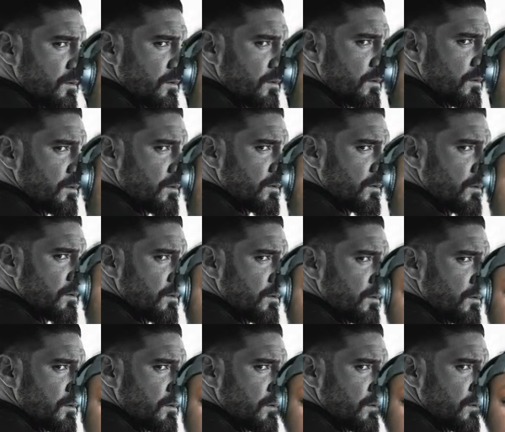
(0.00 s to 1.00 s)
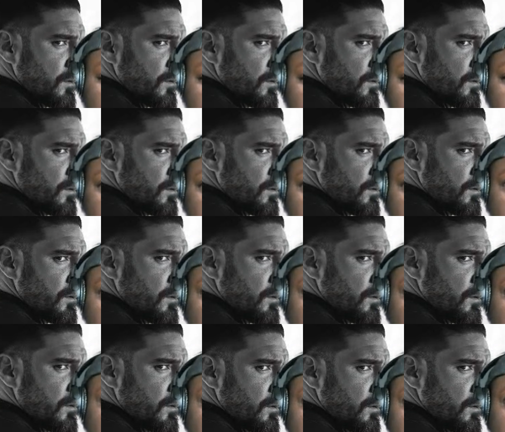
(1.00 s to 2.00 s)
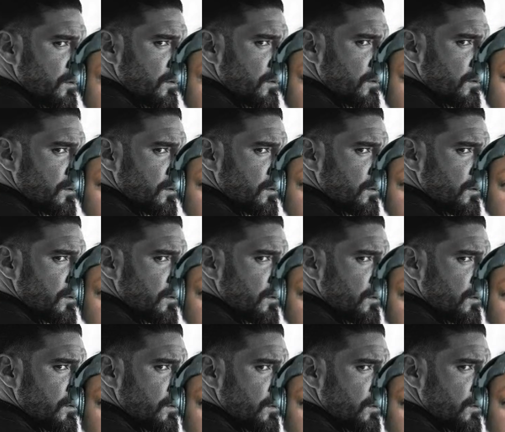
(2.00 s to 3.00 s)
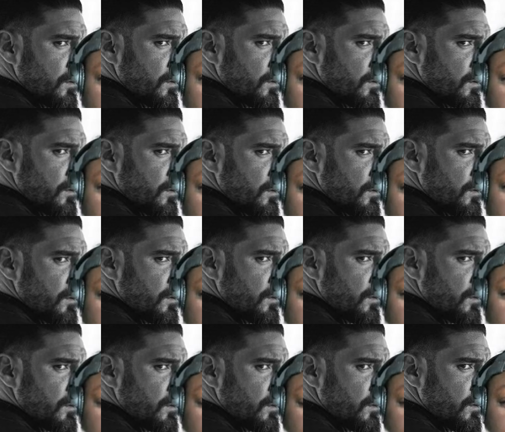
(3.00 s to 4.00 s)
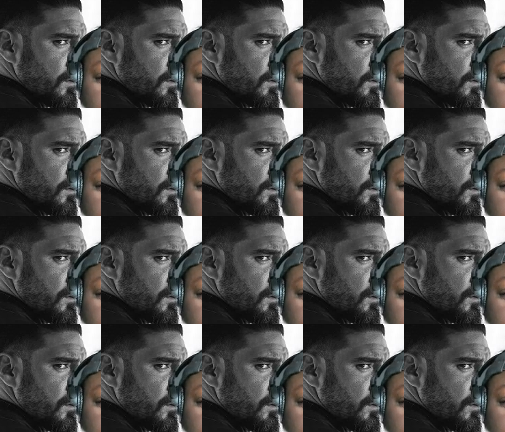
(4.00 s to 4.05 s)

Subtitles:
No words are spoken by the person on screen.